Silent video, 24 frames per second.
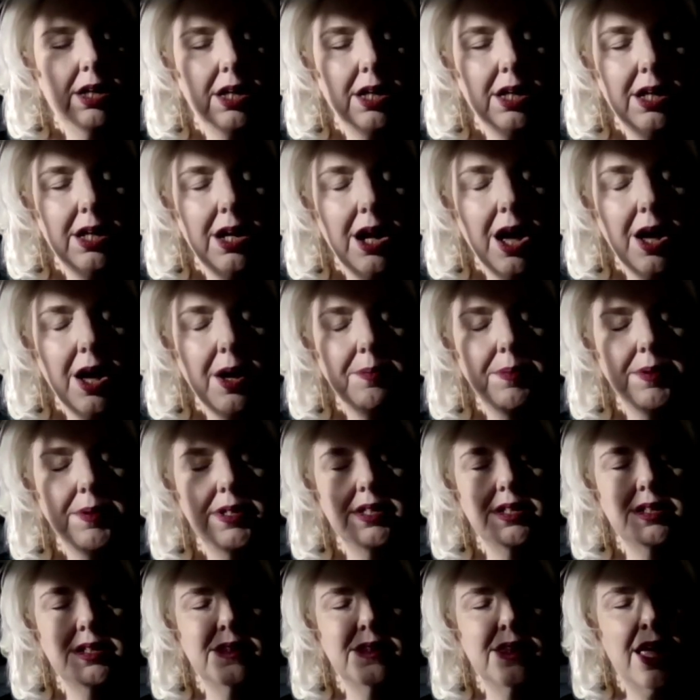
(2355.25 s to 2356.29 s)
and up
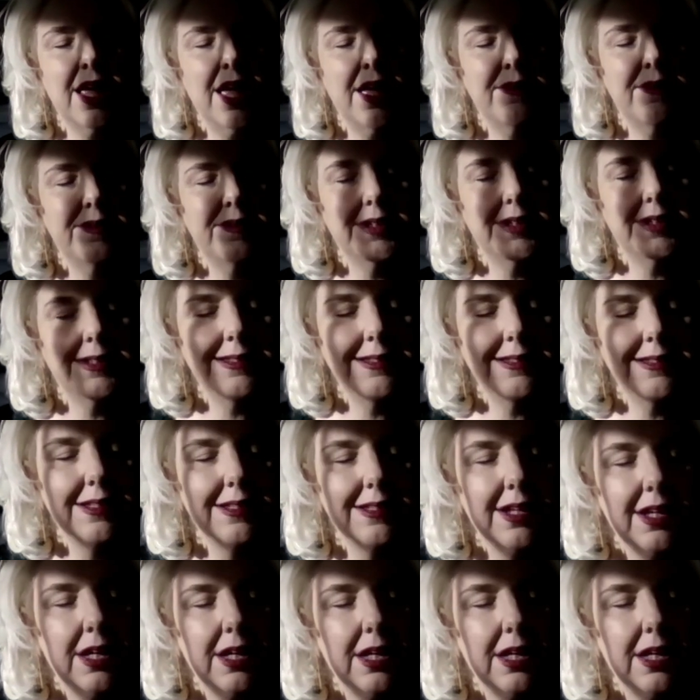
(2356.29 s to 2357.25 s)
into the heavens,